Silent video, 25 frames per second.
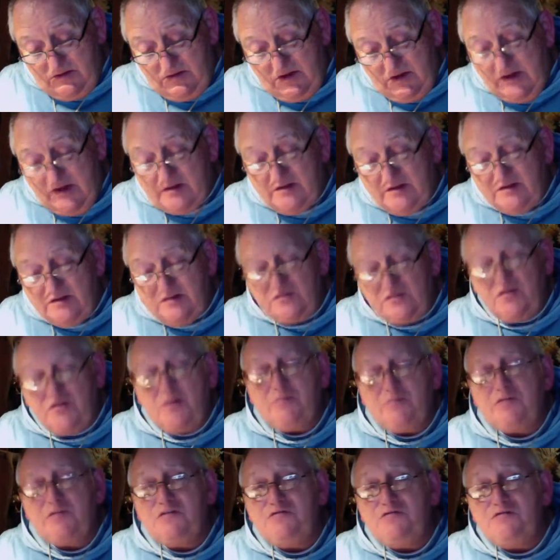And it's
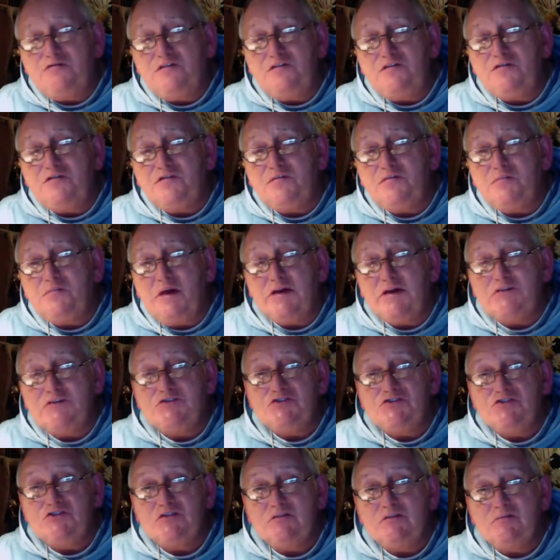from the fifth
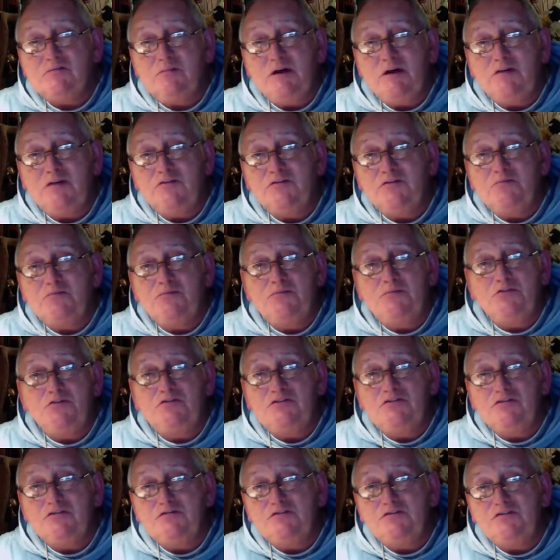mansion by the
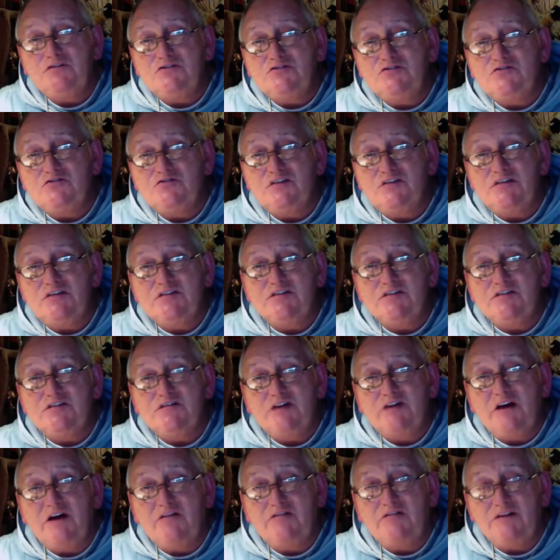beautiful Teresa
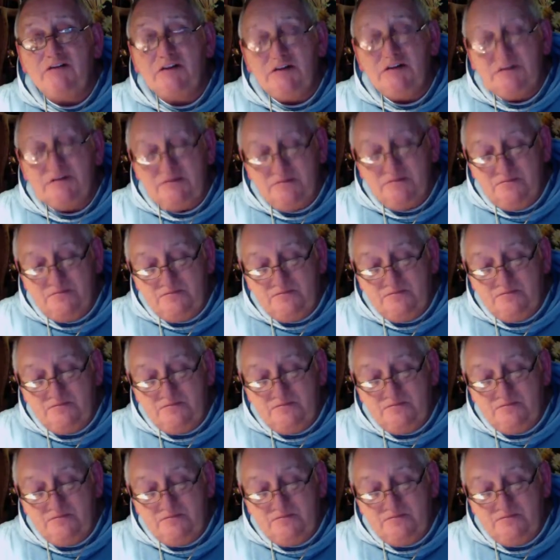of Avila,